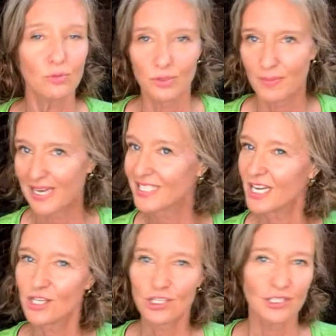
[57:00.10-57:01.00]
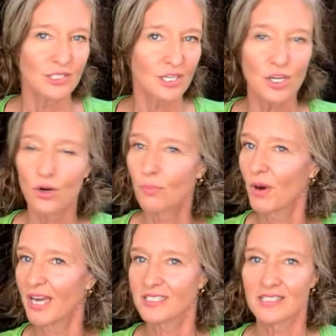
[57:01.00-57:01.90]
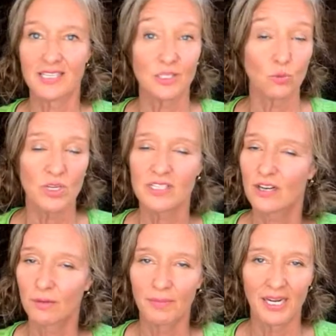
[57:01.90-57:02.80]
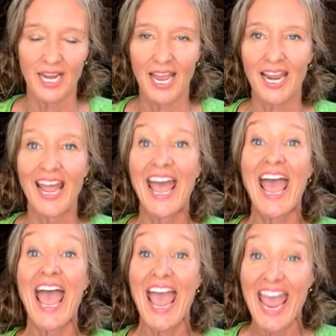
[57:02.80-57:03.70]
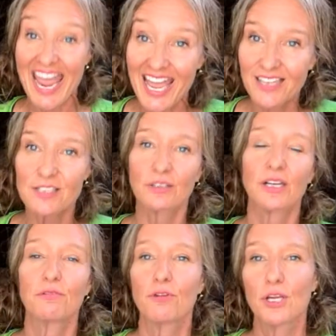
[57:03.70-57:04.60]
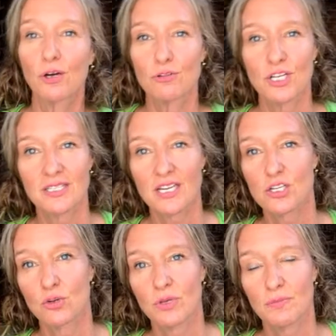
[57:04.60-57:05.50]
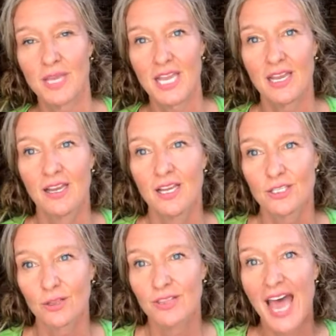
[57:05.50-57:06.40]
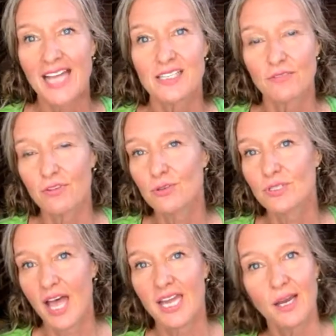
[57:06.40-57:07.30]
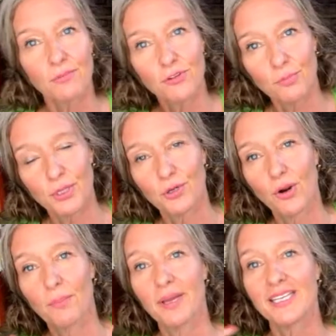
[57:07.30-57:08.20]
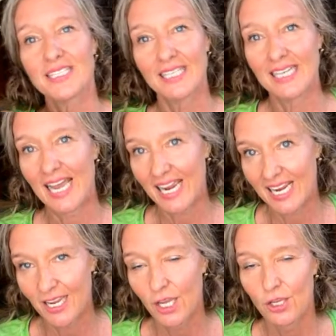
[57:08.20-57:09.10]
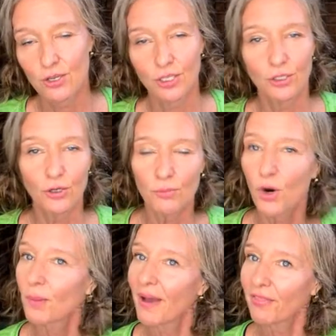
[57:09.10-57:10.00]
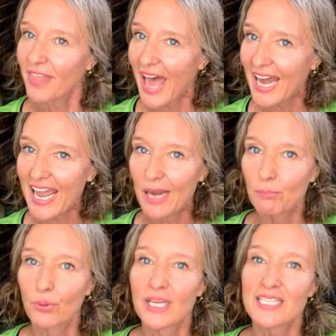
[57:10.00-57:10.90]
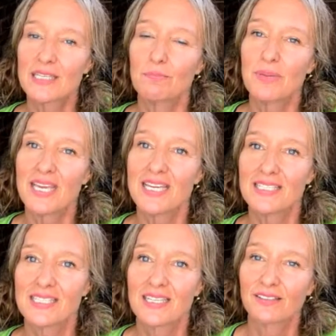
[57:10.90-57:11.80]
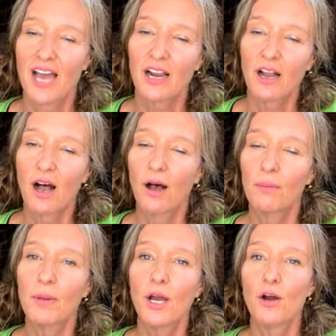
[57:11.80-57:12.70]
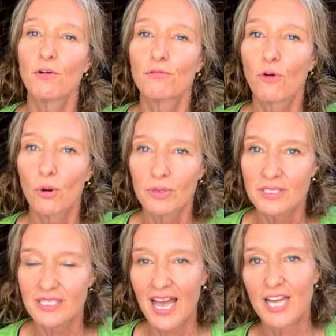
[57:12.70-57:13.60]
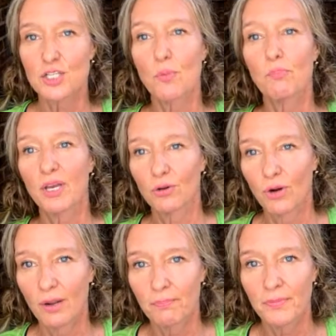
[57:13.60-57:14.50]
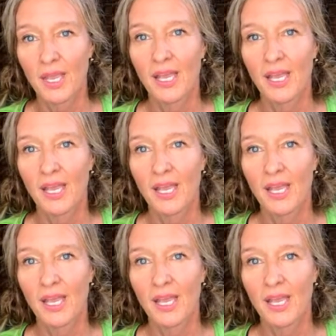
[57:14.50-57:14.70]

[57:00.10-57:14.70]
with meditations and yoga practices, and we start Monday. And you'll get a free coaching session with me. So that's if you sign up for Pilgrim today. You can learn more about that at brittbsteele.com/pilgrim.